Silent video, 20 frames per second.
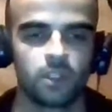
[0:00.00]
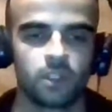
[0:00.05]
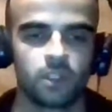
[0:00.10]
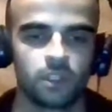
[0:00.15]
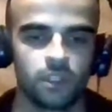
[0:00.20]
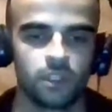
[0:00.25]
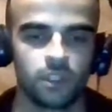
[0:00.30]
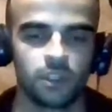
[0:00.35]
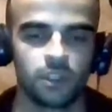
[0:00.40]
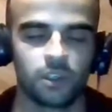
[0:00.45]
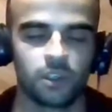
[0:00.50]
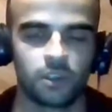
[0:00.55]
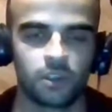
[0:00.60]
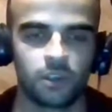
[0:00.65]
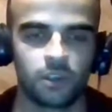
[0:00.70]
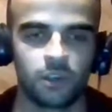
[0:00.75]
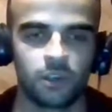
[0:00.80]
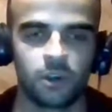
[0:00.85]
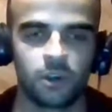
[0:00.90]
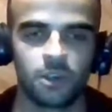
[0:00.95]
Uh,
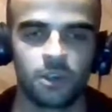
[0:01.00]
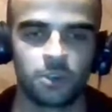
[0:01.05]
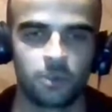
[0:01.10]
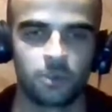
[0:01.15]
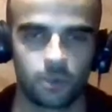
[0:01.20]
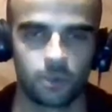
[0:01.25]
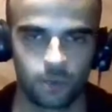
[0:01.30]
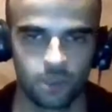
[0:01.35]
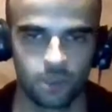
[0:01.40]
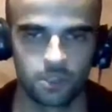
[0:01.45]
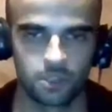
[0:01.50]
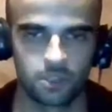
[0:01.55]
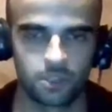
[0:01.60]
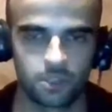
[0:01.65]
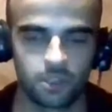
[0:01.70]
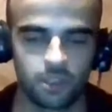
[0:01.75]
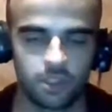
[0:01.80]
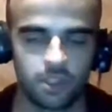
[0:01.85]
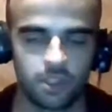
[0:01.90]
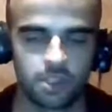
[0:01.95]
Regarding to your
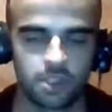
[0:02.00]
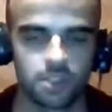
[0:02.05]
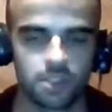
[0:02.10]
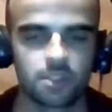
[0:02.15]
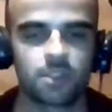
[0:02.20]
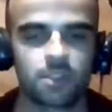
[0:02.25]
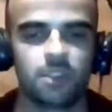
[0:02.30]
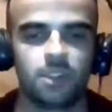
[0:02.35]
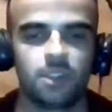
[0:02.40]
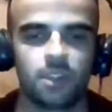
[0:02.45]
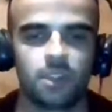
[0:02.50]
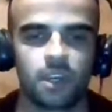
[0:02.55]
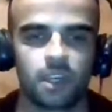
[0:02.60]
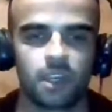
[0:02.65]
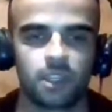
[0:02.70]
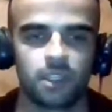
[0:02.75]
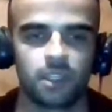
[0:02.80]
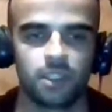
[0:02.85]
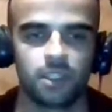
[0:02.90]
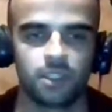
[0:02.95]
question, Elise,
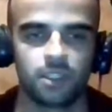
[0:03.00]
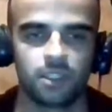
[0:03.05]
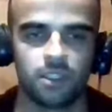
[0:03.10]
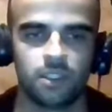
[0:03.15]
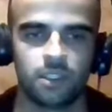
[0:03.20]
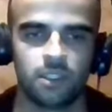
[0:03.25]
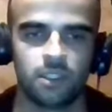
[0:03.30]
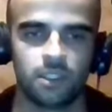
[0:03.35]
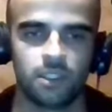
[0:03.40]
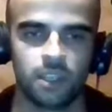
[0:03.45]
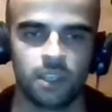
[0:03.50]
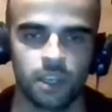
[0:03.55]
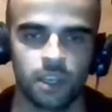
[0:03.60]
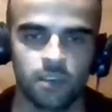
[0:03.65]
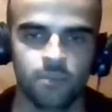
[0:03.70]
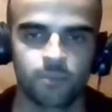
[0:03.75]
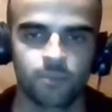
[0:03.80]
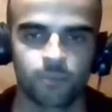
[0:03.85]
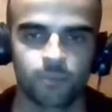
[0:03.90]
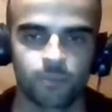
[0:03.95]

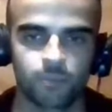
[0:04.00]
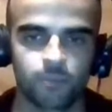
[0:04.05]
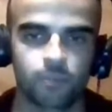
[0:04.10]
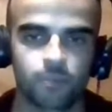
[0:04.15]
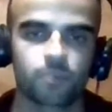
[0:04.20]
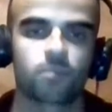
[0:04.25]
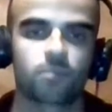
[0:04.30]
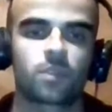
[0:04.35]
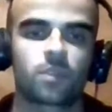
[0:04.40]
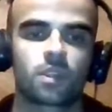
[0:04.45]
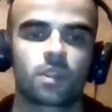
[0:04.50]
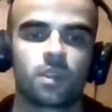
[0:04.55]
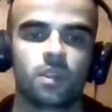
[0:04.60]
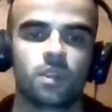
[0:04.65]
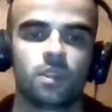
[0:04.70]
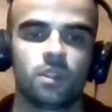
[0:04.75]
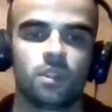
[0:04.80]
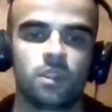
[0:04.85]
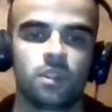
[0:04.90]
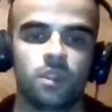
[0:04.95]
yeah,
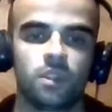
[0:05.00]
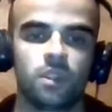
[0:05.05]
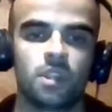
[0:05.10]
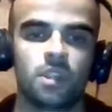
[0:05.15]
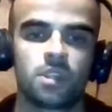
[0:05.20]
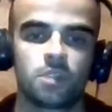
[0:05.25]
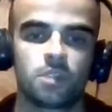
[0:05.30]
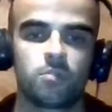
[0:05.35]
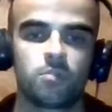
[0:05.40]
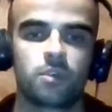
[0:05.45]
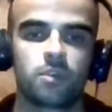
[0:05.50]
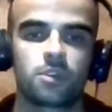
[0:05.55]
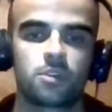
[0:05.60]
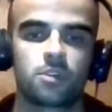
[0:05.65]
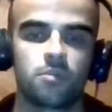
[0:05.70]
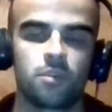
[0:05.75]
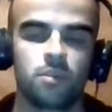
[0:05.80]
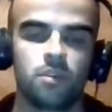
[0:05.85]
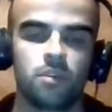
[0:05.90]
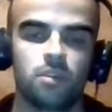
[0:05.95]
is it
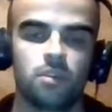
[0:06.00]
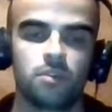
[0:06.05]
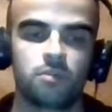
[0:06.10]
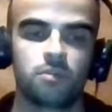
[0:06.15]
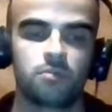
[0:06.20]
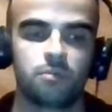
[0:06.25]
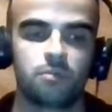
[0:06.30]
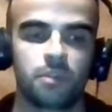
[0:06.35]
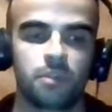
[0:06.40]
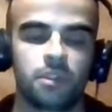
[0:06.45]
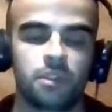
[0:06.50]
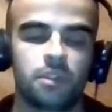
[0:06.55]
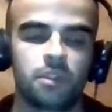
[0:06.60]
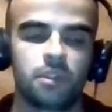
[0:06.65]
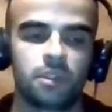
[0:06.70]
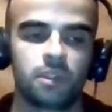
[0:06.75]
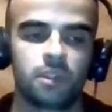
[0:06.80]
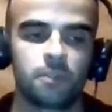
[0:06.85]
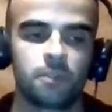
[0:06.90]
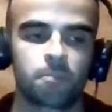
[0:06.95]
possible? But
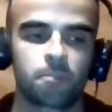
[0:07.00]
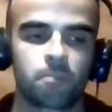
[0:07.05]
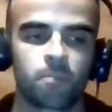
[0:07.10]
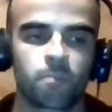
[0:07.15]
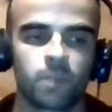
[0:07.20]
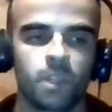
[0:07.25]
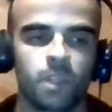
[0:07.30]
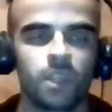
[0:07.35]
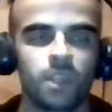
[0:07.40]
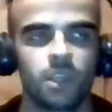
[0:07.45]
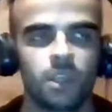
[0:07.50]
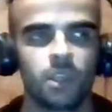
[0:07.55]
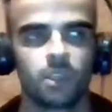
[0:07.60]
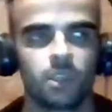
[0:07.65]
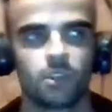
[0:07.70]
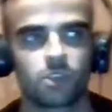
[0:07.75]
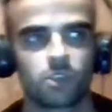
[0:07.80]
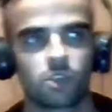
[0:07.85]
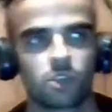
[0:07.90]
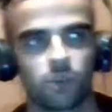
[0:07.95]

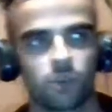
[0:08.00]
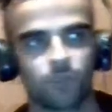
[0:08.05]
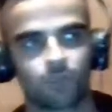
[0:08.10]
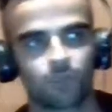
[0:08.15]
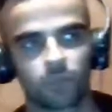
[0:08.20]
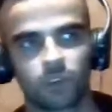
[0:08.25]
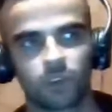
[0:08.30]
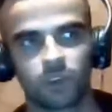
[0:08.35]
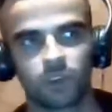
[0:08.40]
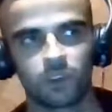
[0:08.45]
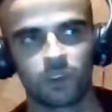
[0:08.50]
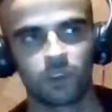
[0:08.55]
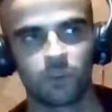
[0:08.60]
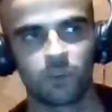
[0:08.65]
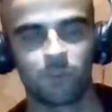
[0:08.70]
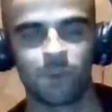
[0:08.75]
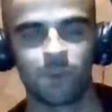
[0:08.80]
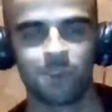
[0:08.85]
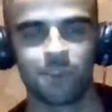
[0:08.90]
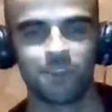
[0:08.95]
so,
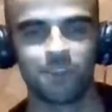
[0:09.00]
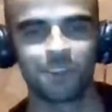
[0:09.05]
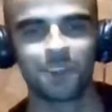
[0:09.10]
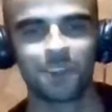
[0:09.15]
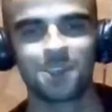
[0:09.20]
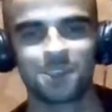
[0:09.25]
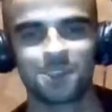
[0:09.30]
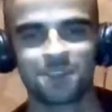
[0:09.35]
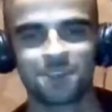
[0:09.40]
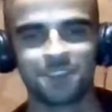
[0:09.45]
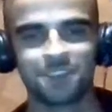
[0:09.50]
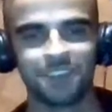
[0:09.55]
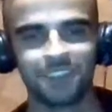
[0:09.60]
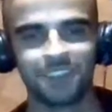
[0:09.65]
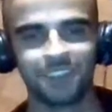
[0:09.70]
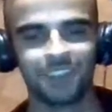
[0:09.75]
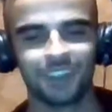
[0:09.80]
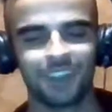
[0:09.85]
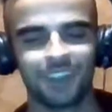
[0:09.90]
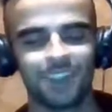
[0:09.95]
my philosophy
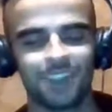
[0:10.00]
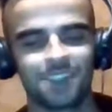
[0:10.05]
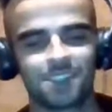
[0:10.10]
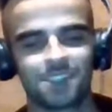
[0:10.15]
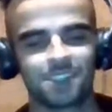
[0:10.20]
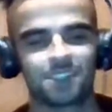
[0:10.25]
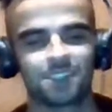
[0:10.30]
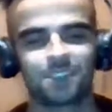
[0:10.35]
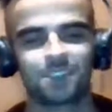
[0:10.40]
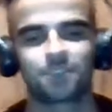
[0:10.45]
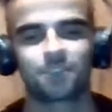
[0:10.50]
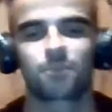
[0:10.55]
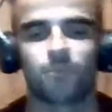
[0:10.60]
is